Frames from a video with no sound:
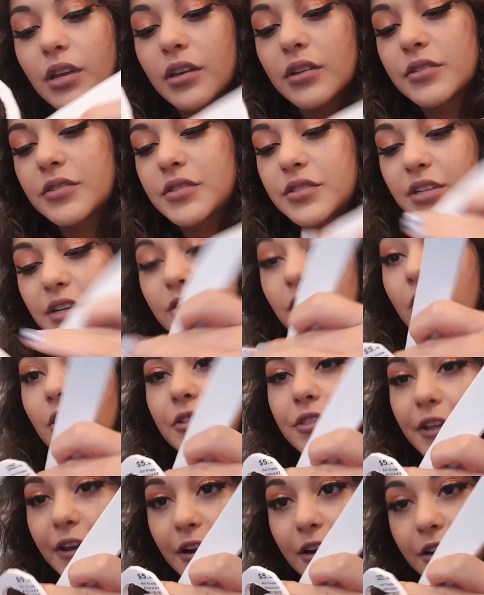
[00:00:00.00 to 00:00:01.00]
stick
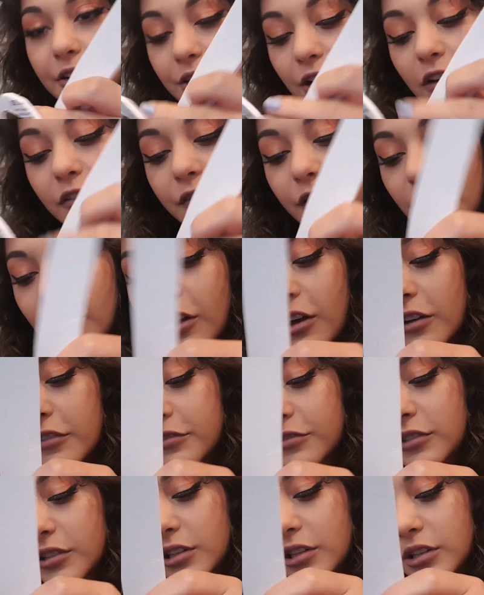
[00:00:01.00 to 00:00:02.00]
on there and not fall
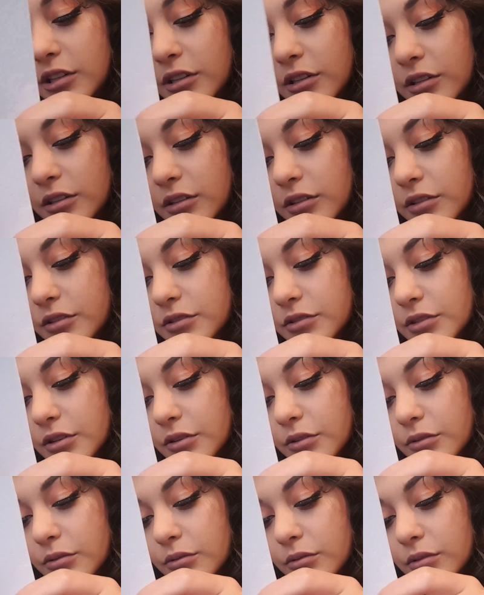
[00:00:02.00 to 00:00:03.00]
off.
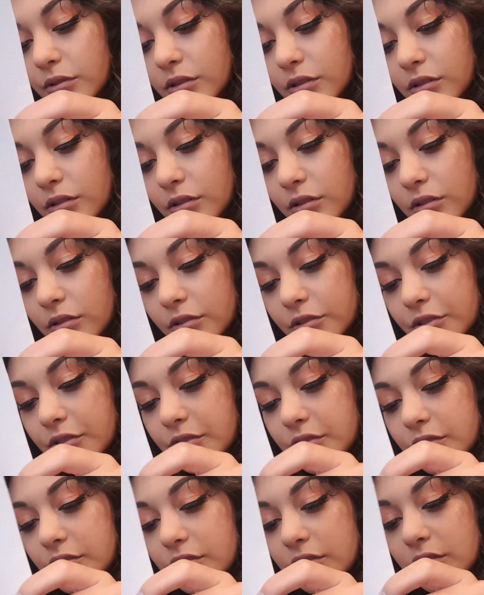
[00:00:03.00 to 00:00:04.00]
So
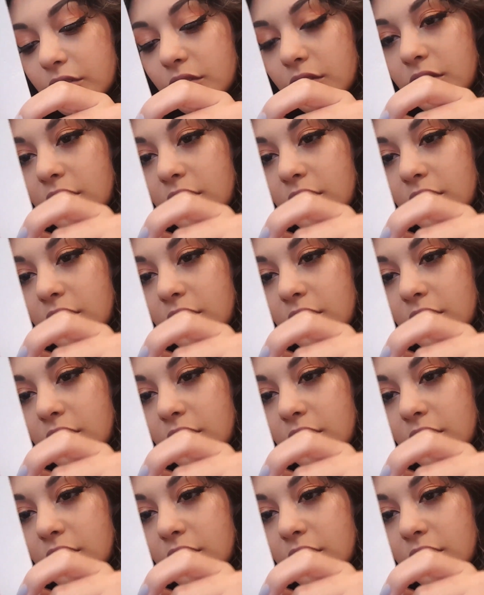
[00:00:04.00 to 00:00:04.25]
just